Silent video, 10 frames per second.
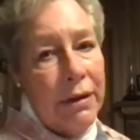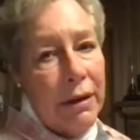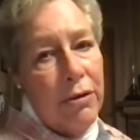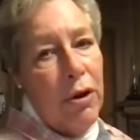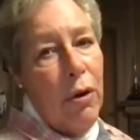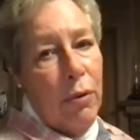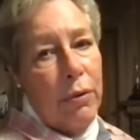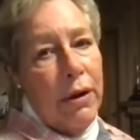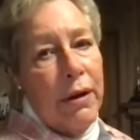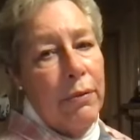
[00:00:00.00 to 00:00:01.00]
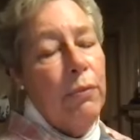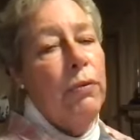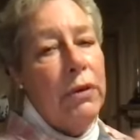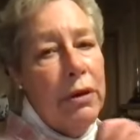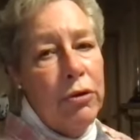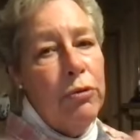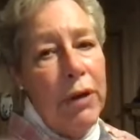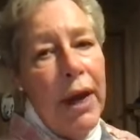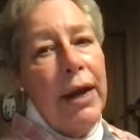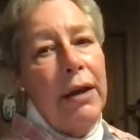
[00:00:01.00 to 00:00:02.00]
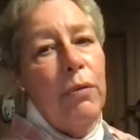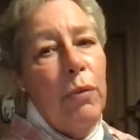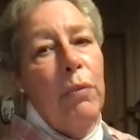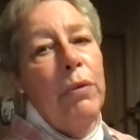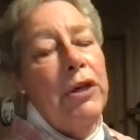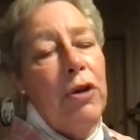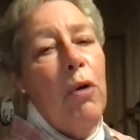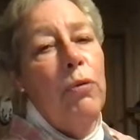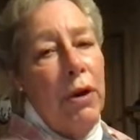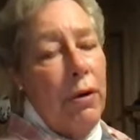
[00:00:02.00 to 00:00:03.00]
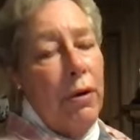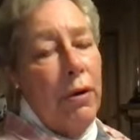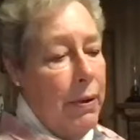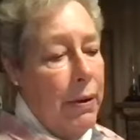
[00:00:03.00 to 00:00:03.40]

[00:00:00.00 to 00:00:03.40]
the unknown right today, what we don't know